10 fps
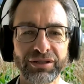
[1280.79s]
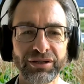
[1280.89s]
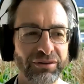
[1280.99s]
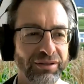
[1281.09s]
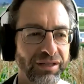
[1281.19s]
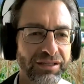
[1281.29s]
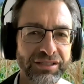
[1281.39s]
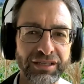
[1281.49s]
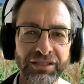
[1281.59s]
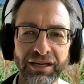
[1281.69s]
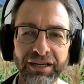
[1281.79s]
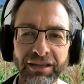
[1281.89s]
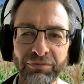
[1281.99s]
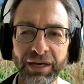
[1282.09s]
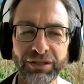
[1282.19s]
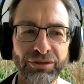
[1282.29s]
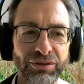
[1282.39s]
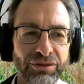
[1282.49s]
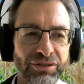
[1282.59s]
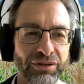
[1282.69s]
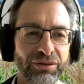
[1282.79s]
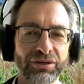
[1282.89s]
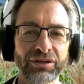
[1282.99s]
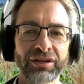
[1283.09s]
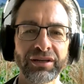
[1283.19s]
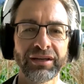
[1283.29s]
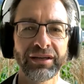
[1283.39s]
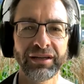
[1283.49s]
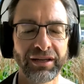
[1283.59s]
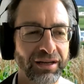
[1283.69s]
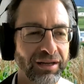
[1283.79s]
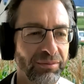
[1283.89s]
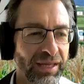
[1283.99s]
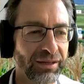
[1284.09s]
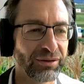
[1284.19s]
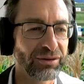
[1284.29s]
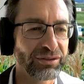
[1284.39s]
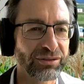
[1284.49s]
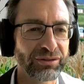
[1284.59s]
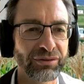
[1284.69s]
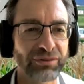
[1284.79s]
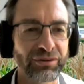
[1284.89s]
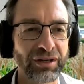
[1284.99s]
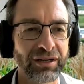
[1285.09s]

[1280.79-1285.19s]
So Janci, shall I get back to you so you can hand on to